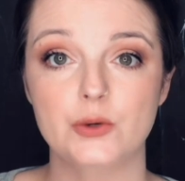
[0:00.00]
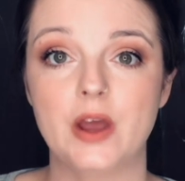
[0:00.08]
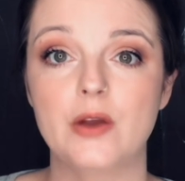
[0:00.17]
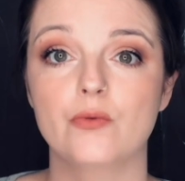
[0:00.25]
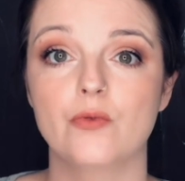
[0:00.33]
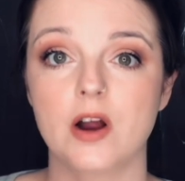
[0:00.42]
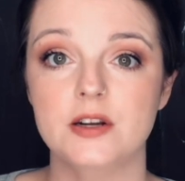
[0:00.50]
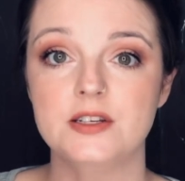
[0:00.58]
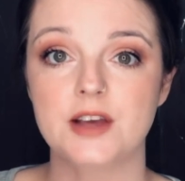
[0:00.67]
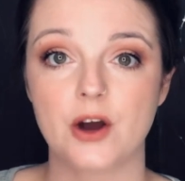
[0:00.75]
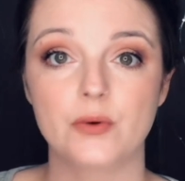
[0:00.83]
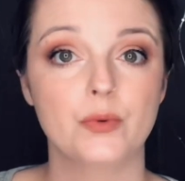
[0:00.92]
a
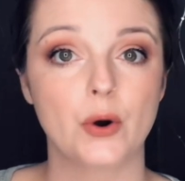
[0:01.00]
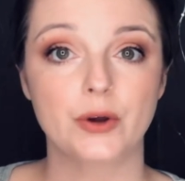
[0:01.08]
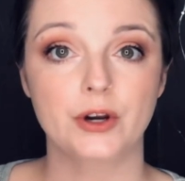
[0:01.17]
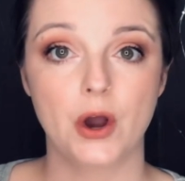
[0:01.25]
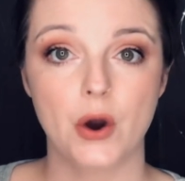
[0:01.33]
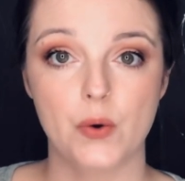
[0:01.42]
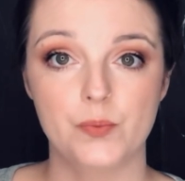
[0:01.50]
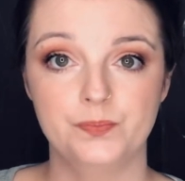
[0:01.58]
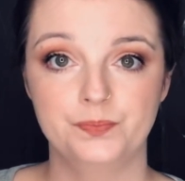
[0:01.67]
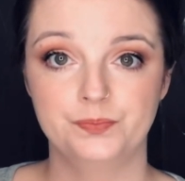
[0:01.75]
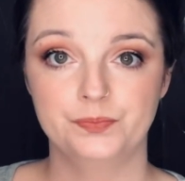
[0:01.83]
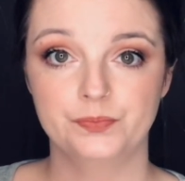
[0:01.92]
rundown broken home.
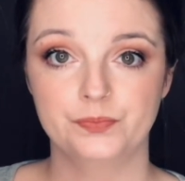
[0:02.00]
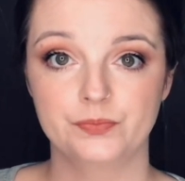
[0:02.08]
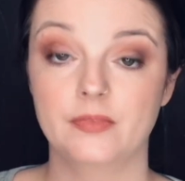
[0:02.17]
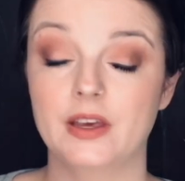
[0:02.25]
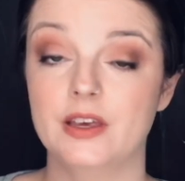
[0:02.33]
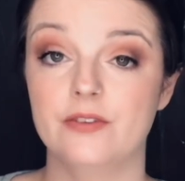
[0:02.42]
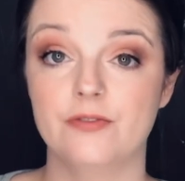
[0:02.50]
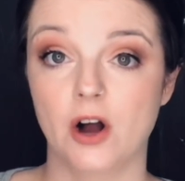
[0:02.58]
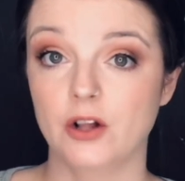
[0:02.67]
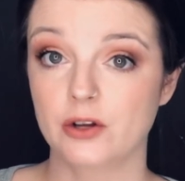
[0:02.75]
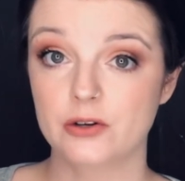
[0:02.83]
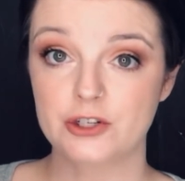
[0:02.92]
He
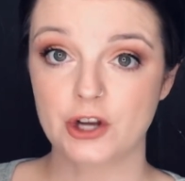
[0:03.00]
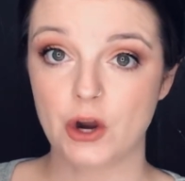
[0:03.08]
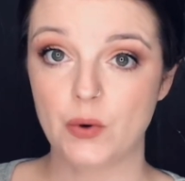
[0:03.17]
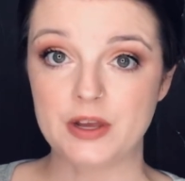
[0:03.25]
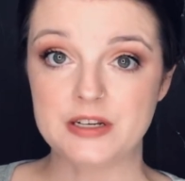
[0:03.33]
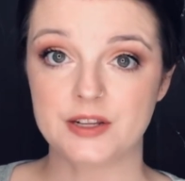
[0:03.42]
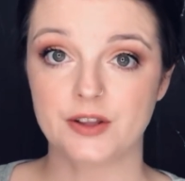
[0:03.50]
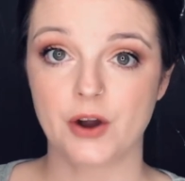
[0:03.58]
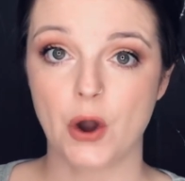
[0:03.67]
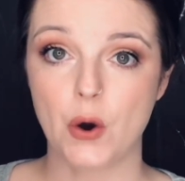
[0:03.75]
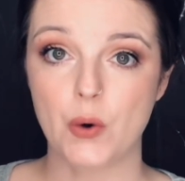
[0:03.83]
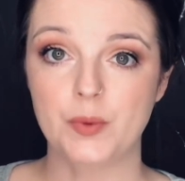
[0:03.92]
followed Joe into the
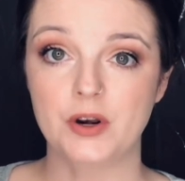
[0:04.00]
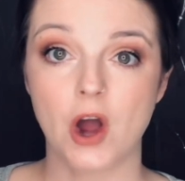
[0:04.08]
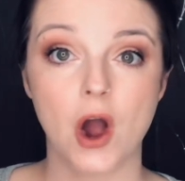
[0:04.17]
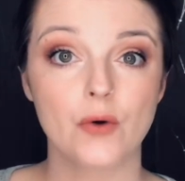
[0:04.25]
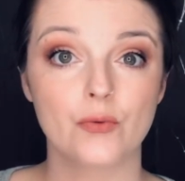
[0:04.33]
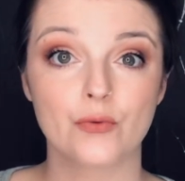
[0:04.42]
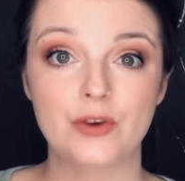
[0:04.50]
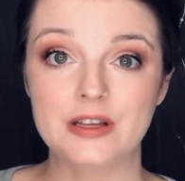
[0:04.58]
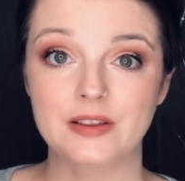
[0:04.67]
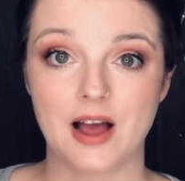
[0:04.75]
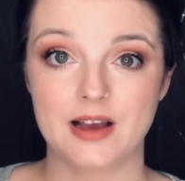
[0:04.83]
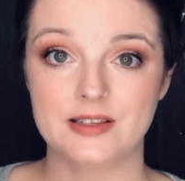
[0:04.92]
home, not
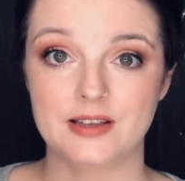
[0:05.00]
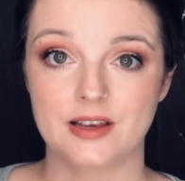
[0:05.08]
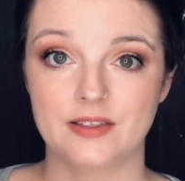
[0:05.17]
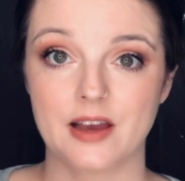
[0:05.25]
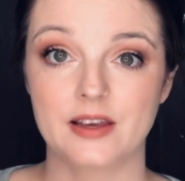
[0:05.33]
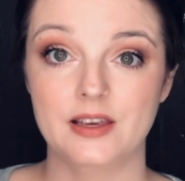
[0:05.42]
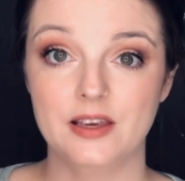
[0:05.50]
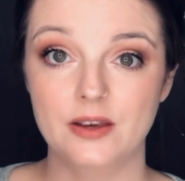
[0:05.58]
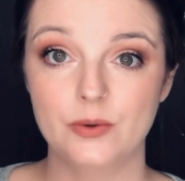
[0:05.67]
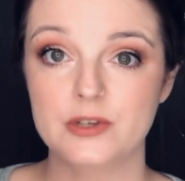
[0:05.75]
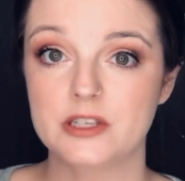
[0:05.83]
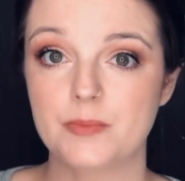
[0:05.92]
realizing that he
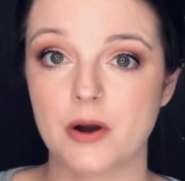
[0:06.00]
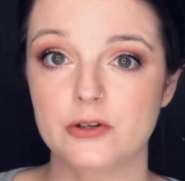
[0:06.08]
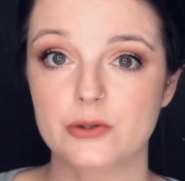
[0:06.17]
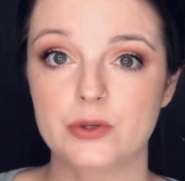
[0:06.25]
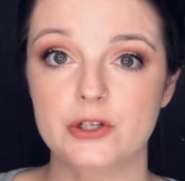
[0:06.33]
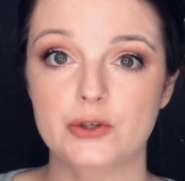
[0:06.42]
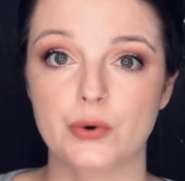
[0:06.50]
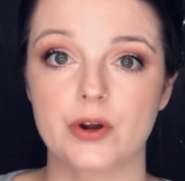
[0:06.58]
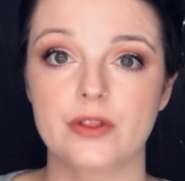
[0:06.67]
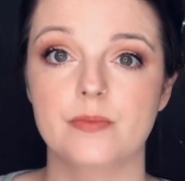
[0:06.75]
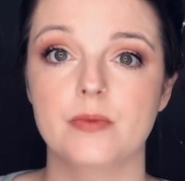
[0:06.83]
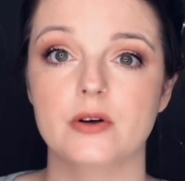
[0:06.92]
was about to endure
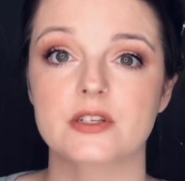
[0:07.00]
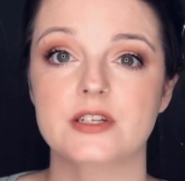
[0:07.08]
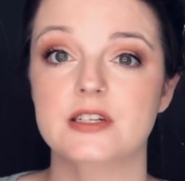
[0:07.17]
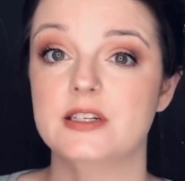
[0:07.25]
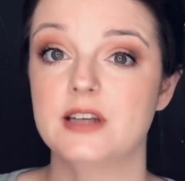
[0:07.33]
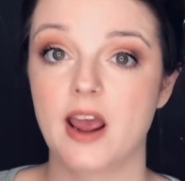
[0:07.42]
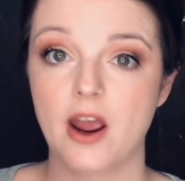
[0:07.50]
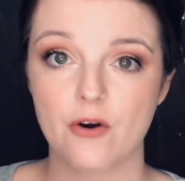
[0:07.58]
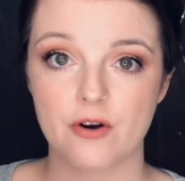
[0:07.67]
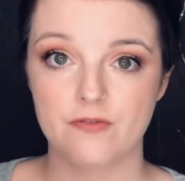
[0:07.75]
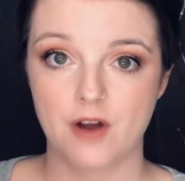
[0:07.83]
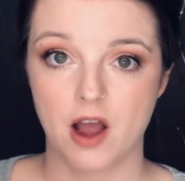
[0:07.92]
the most
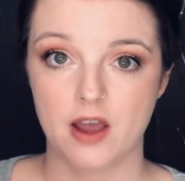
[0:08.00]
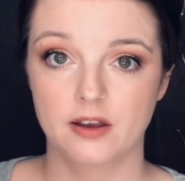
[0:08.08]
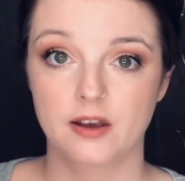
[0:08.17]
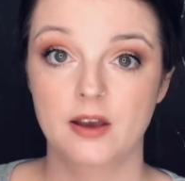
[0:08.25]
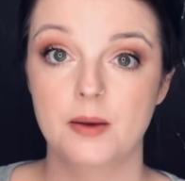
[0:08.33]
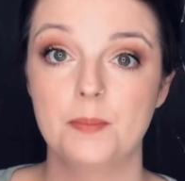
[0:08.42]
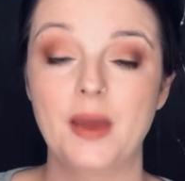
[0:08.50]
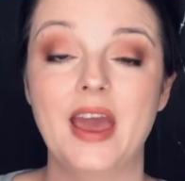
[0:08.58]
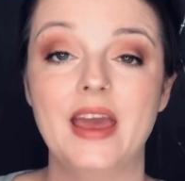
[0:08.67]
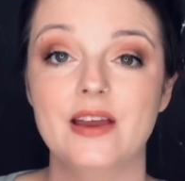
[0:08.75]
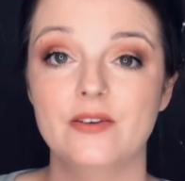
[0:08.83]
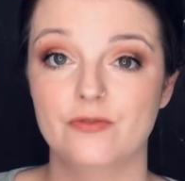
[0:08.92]
terrifying,
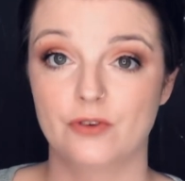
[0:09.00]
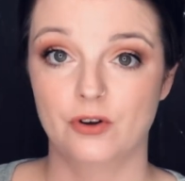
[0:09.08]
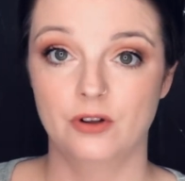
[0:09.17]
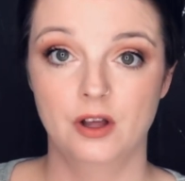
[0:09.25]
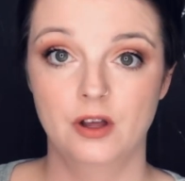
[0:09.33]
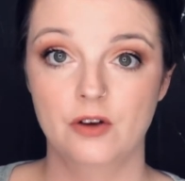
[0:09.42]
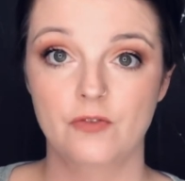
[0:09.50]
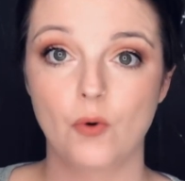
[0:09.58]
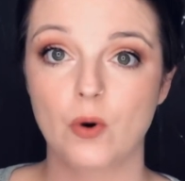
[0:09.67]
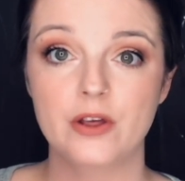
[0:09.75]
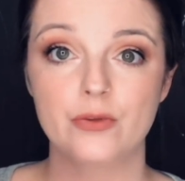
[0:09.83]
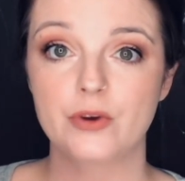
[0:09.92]
painful
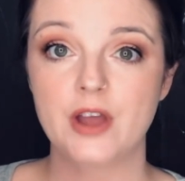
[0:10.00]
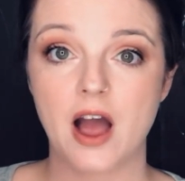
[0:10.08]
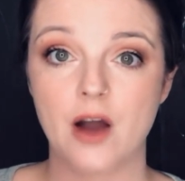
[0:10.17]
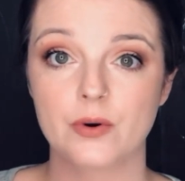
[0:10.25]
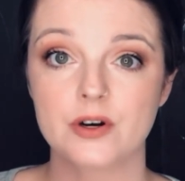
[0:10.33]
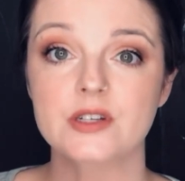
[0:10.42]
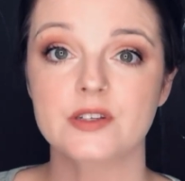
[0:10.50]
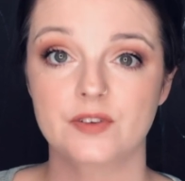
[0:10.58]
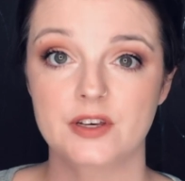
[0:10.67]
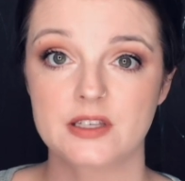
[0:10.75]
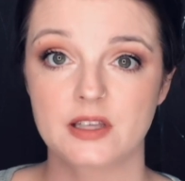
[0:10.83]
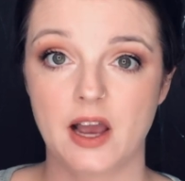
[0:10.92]
43 hours of
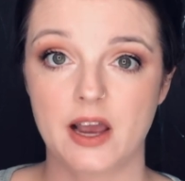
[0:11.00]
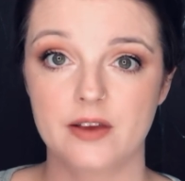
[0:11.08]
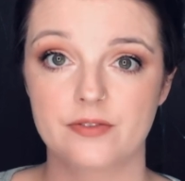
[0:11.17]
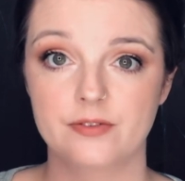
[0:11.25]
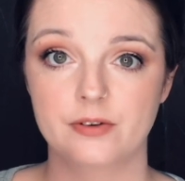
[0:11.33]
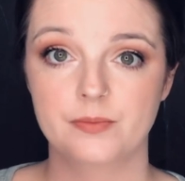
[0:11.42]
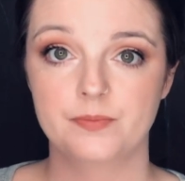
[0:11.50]
his life